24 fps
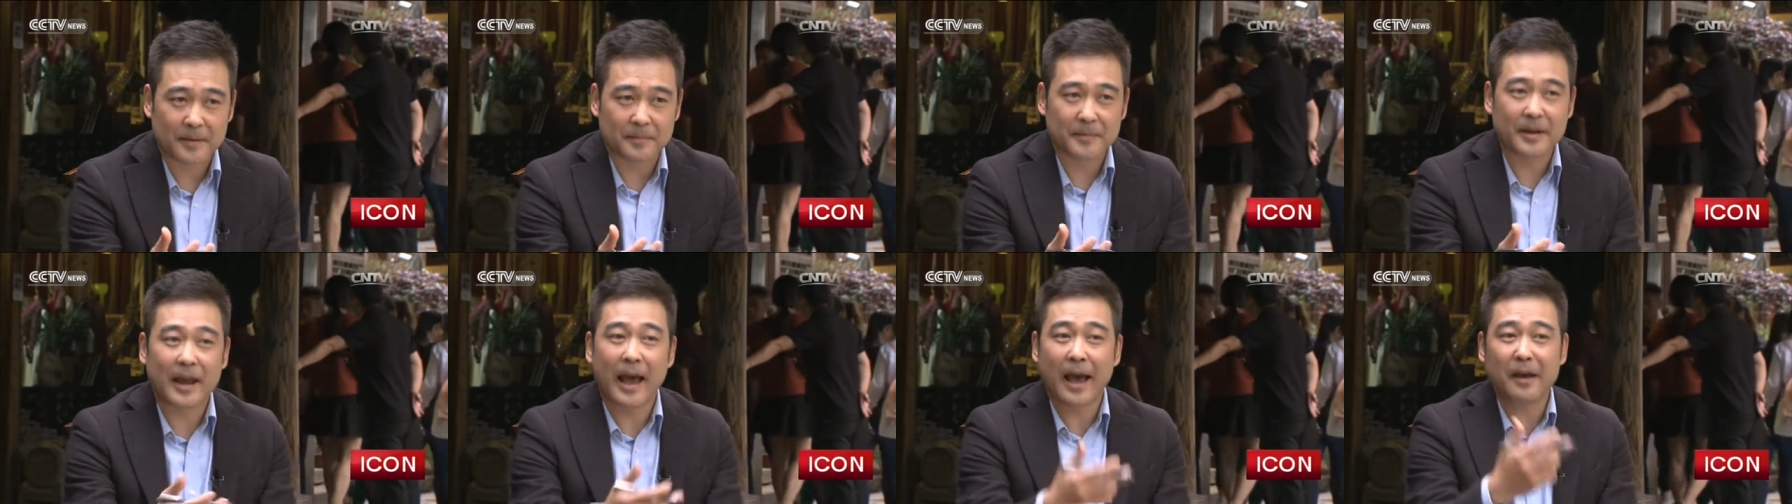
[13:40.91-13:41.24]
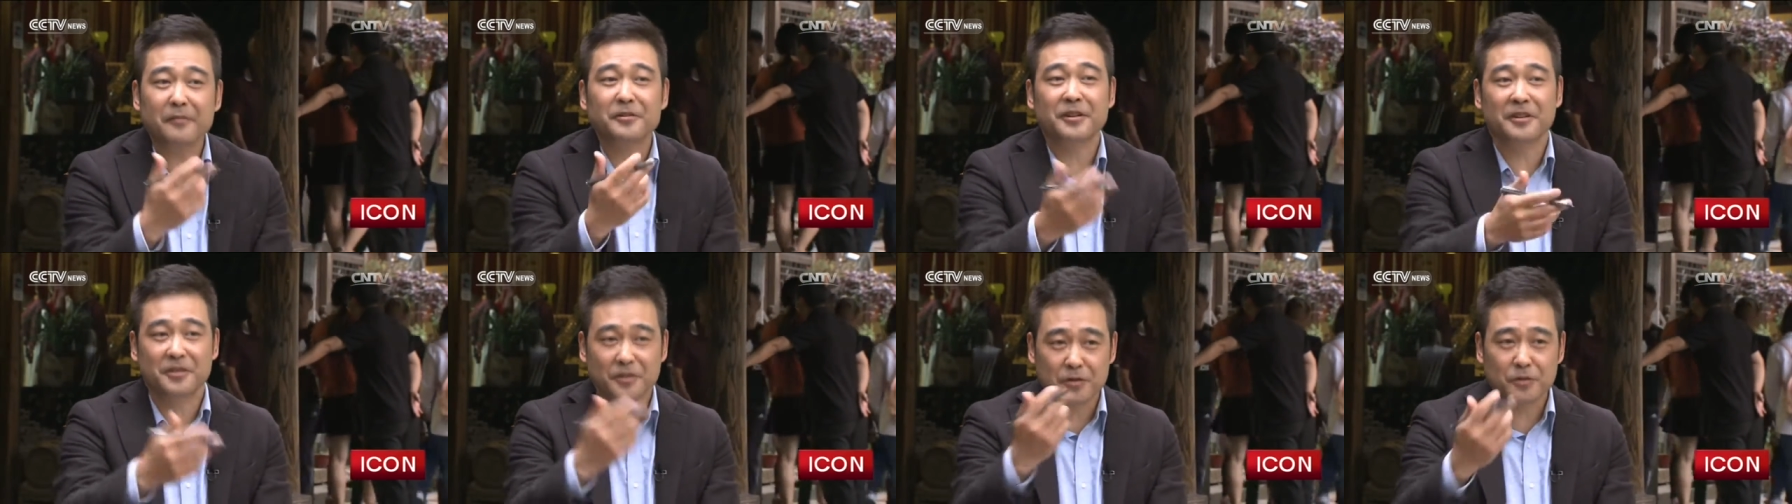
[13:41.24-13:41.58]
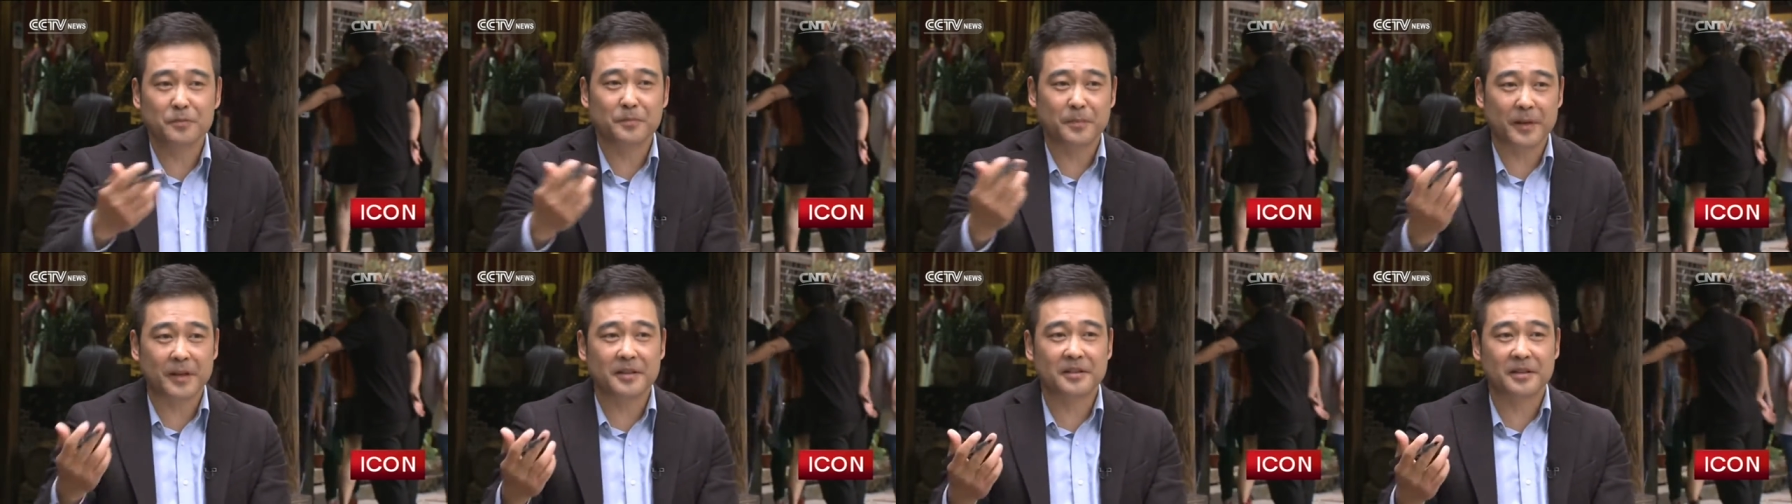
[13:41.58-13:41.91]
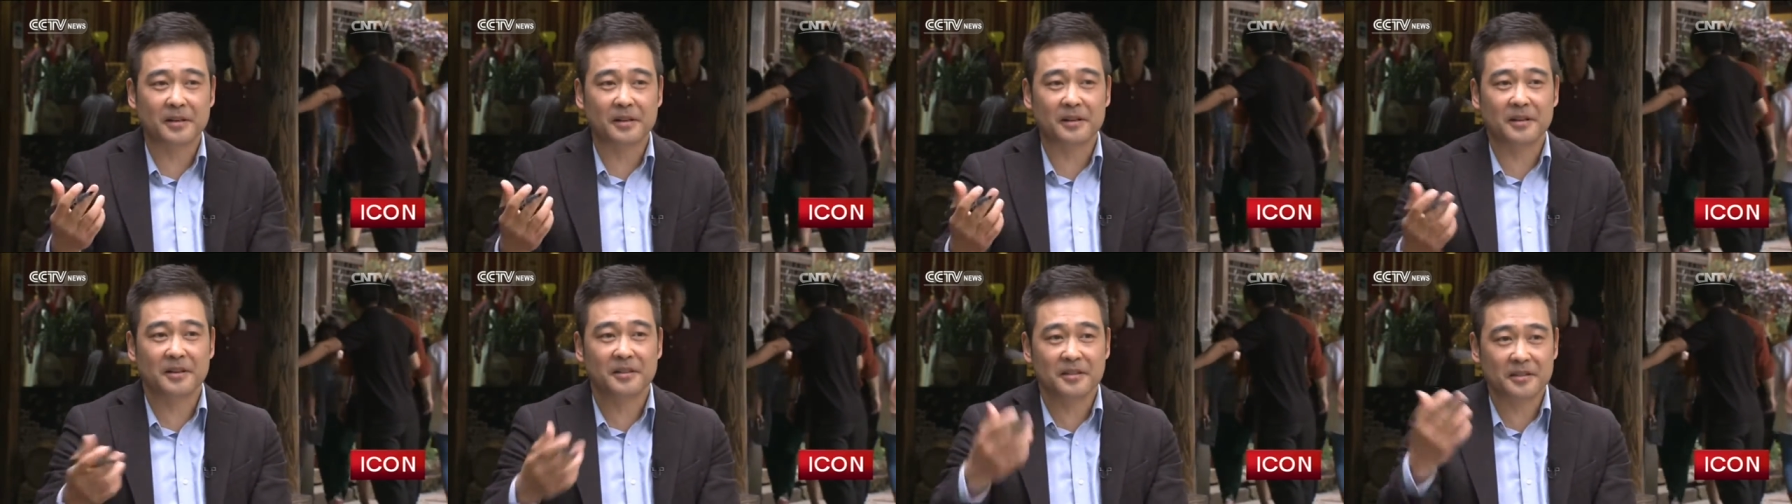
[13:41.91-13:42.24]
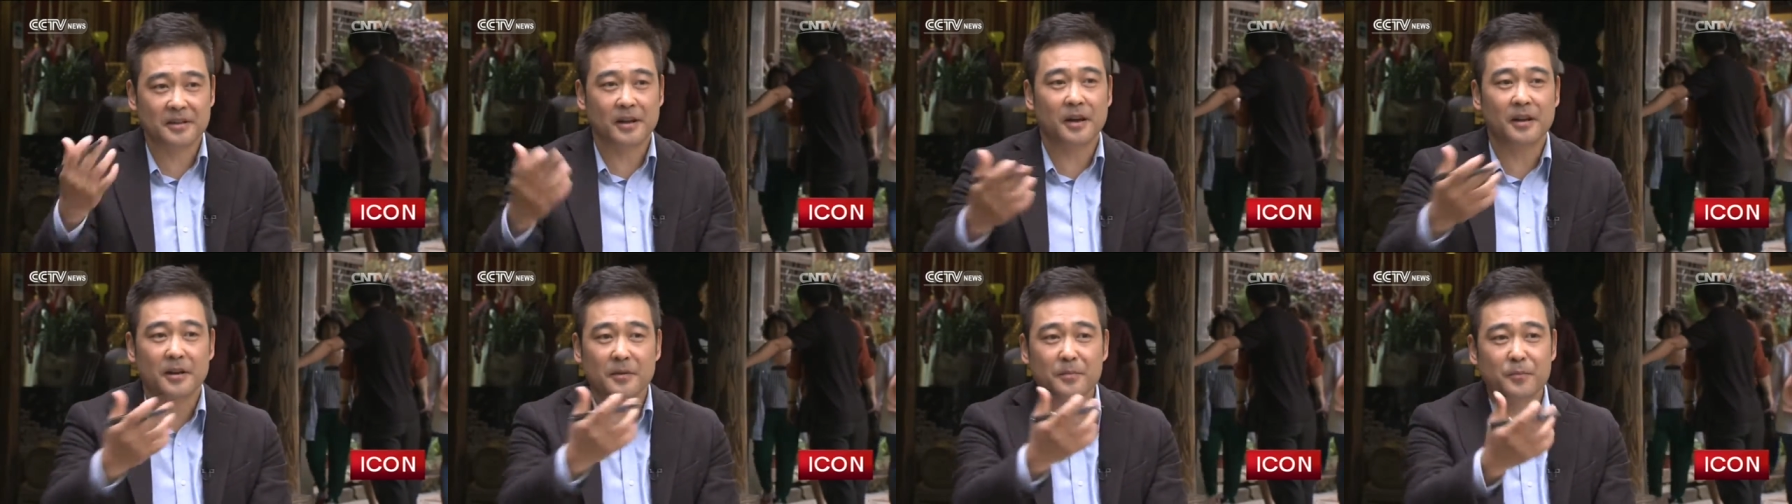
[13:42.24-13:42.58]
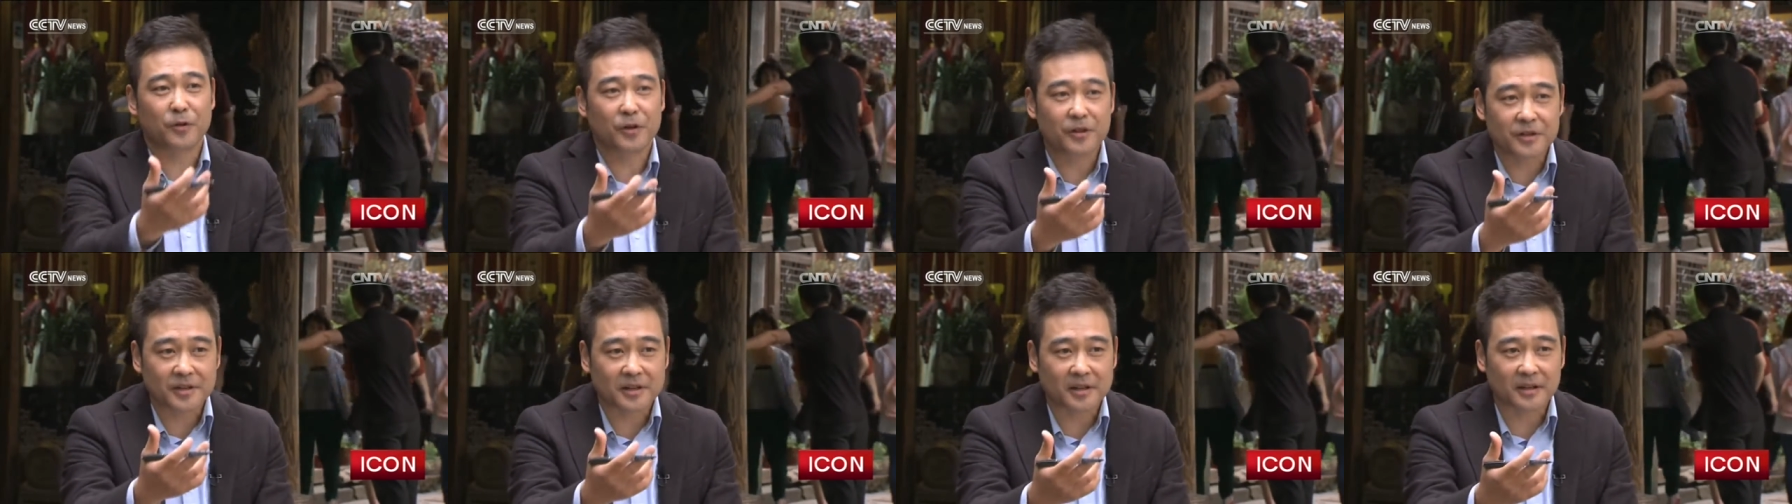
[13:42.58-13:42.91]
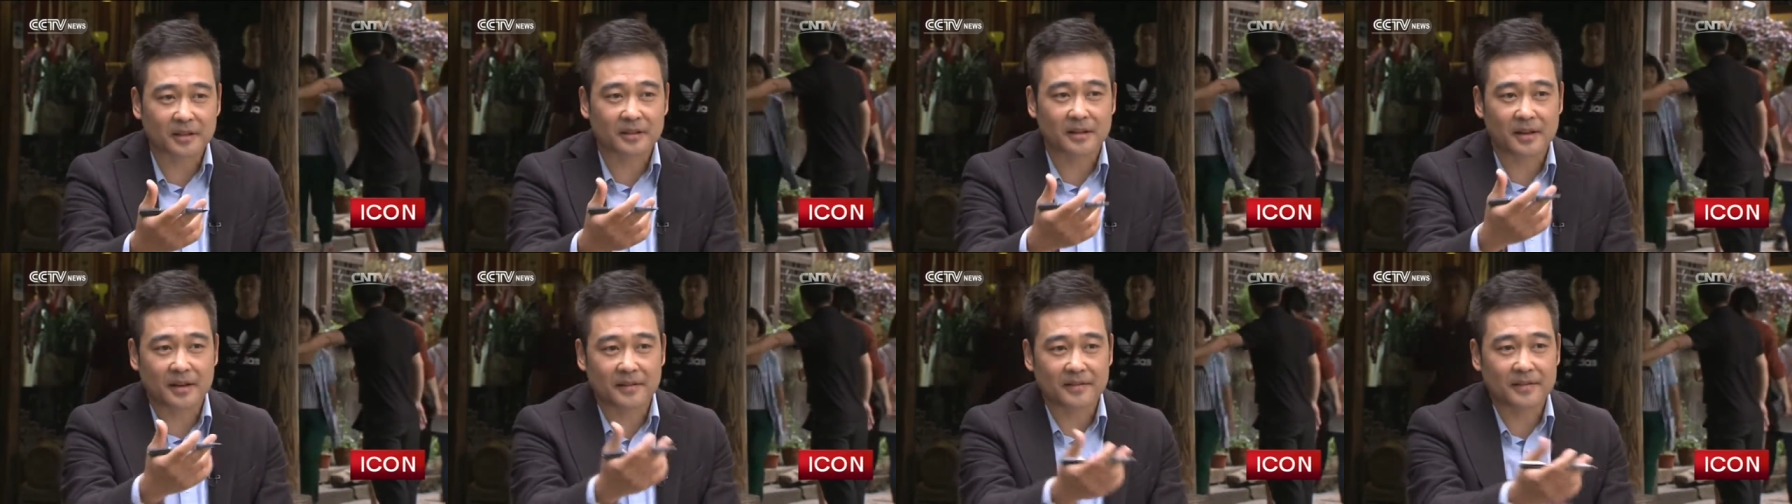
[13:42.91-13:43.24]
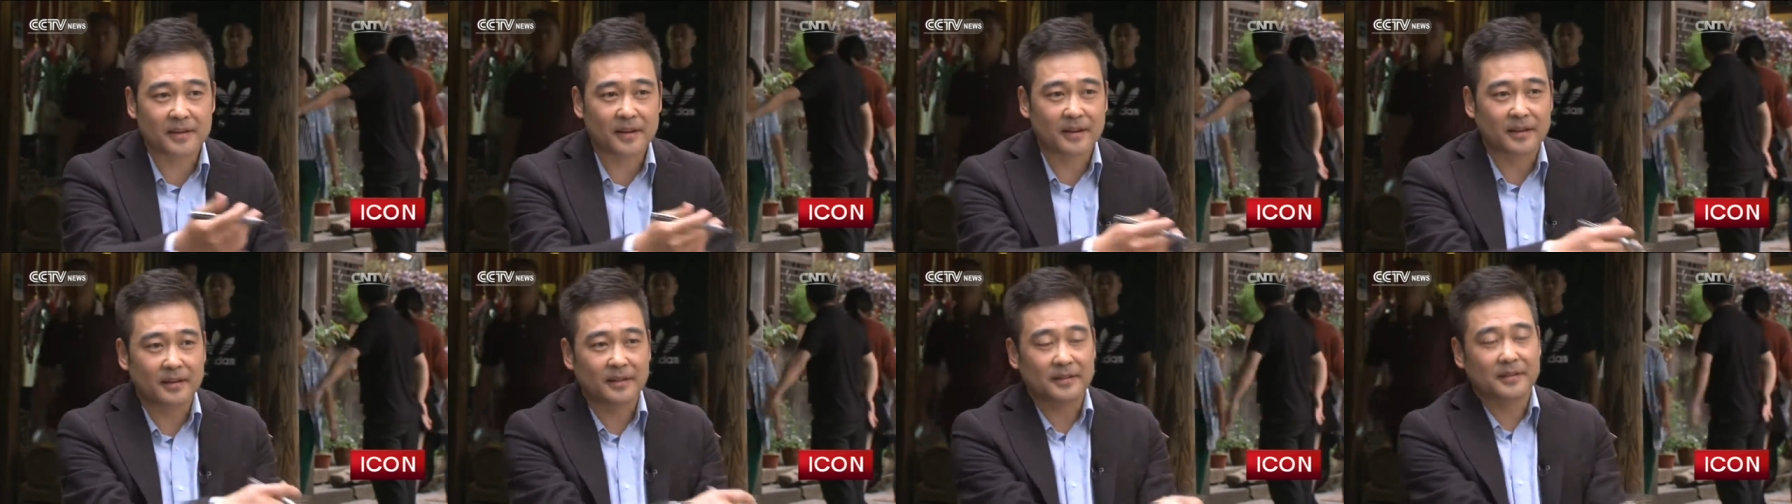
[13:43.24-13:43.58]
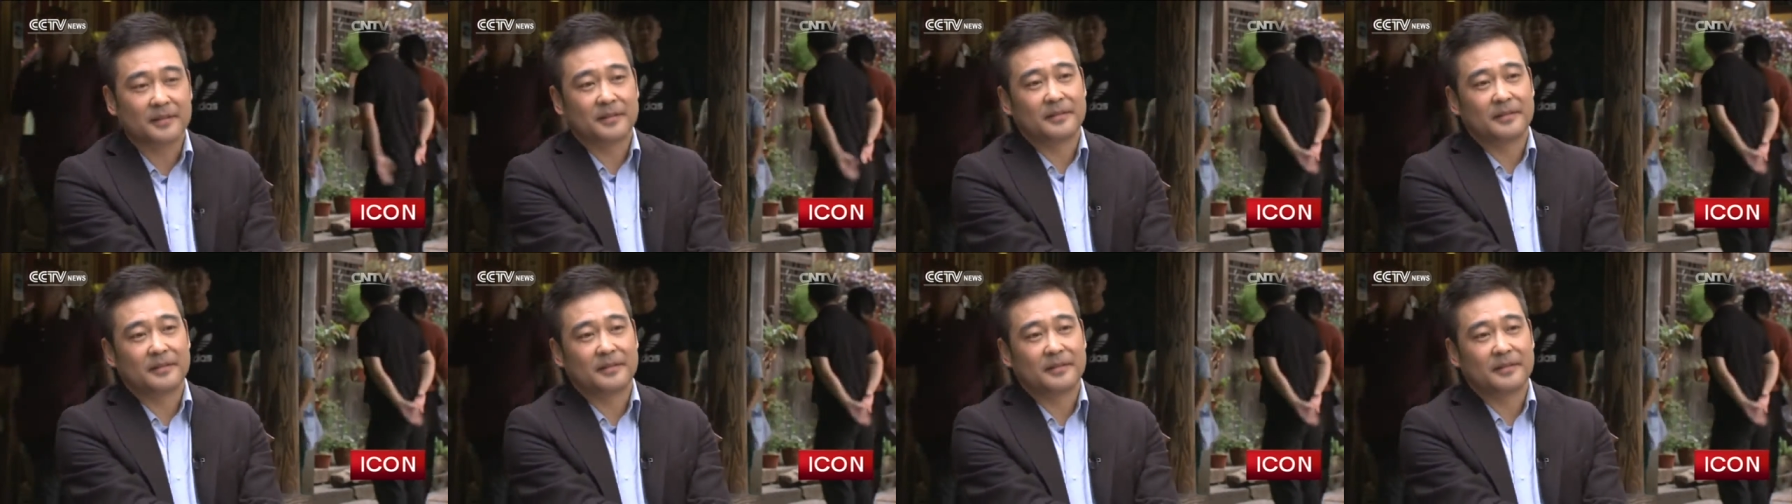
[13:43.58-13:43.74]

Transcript: I mean, how did you basically start a project like that?